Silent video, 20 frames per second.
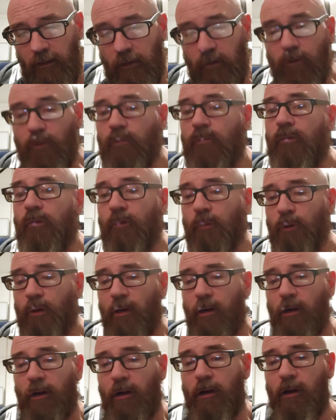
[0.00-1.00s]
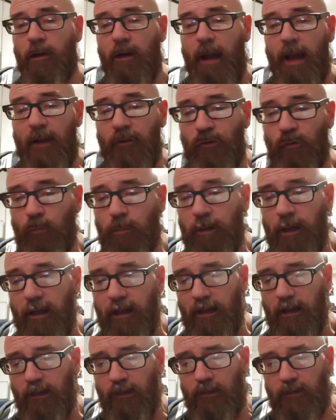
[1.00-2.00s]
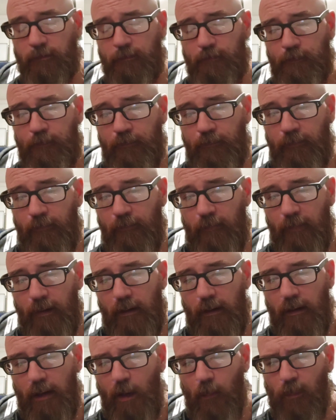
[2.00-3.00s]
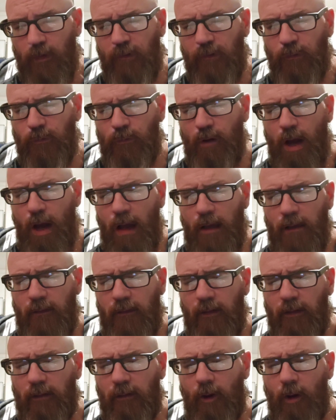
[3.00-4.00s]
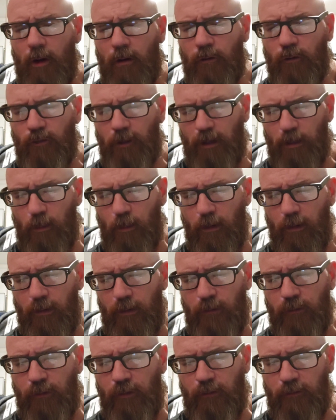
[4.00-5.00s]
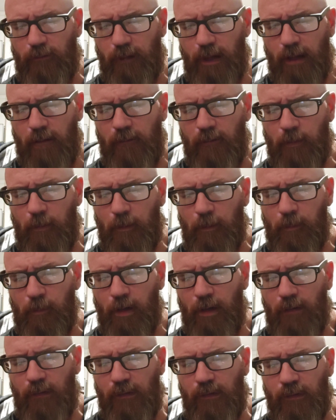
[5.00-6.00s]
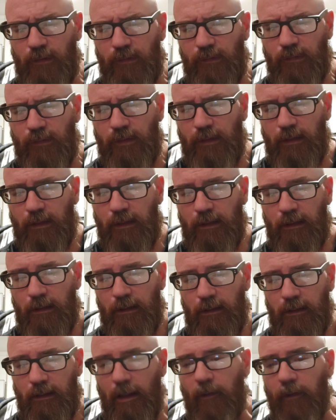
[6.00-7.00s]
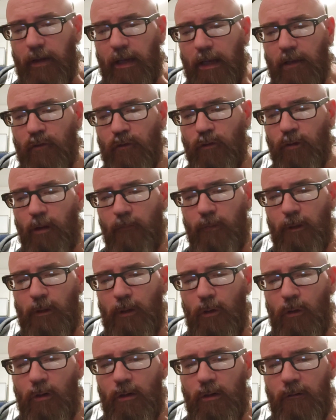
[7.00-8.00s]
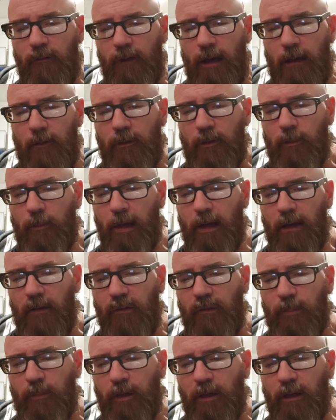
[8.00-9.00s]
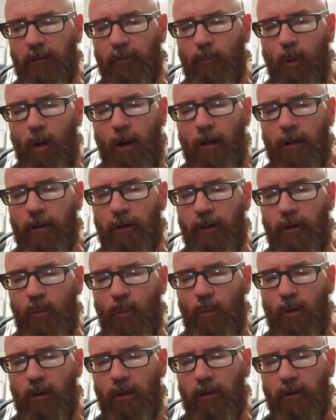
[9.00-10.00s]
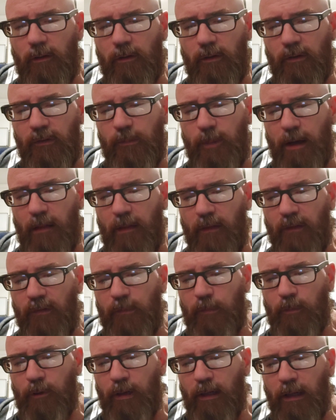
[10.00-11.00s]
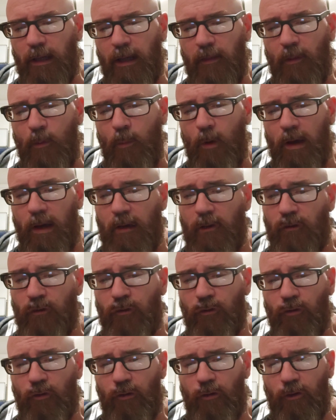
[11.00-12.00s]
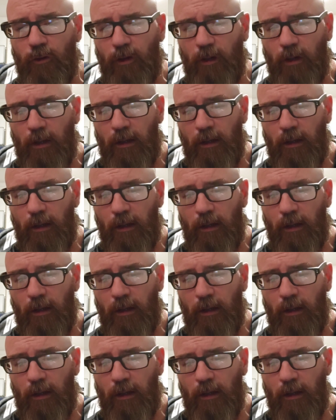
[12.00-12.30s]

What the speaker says: Do to her as you please." And when Sarai dealt harshly with her, she fled from her presence. Now the angel of the Lord found her by a spring of water in the wilderness, by the spring on the way to Shur.